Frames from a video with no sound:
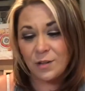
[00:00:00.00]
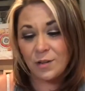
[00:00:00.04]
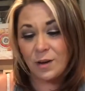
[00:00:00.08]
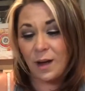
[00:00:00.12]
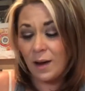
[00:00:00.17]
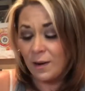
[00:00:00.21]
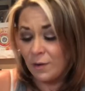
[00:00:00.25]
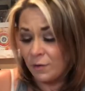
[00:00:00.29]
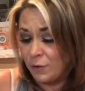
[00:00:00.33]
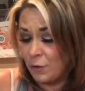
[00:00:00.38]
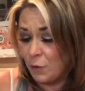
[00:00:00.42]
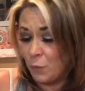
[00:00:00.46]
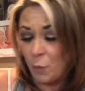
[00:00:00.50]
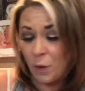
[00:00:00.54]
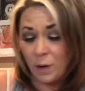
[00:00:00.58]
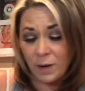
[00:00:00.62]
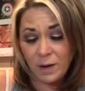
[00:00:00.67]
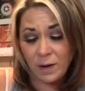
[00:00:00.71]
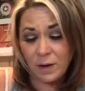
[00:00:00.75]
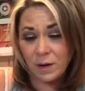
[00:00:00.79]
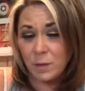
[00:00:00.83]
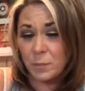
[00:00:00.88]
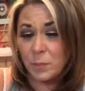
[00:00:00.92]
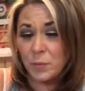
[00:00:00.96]
I don't know what
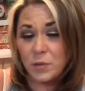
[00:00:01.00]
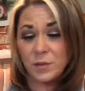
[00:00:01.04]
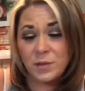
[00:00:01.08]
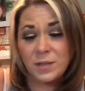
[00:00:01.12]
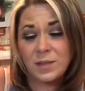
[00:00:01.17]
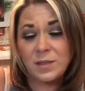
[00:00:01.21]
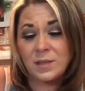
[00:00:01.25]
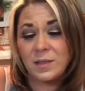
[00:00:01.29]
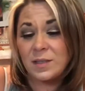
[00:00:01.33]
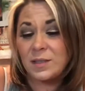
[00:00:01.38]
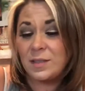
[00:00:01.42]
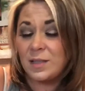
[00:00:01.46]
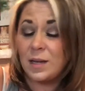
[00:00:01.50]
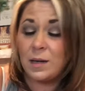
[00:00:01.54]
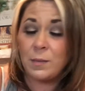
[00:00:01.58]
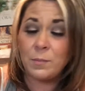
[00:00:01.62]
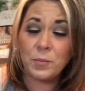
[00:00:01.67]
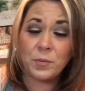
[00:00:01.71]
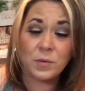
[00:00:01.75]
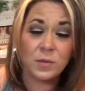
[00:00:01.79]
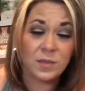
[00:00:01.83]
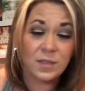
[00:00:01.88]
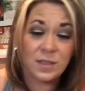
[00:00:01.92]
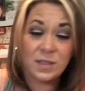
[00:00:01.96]
kind of person this
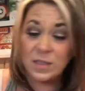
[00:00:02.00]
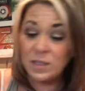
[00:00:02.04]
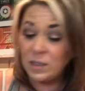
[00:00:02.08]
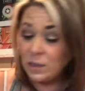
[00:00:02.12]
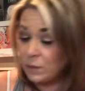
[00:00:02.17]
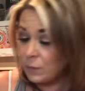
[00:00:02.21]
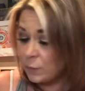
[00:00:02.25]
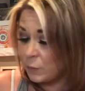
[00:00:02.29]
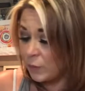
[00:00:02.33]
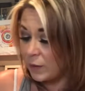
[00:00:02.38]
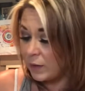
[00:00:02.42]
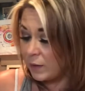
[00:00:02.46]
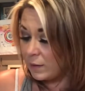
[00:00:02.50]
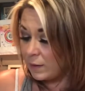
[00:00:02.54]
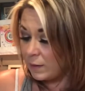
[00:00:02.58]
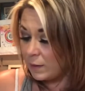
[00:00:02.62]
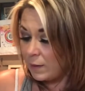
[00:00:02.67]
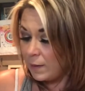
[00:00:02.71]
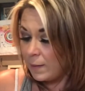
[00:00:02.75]
emperor is dealing with.